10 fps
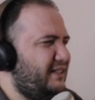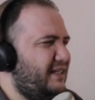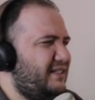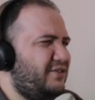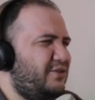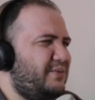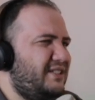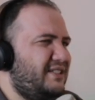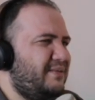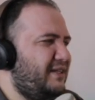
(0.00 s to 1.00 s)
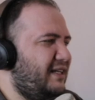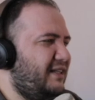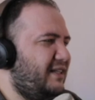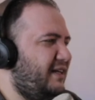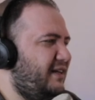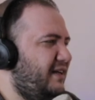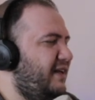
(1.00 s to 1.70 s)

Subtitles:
Is it Oman? Something like that.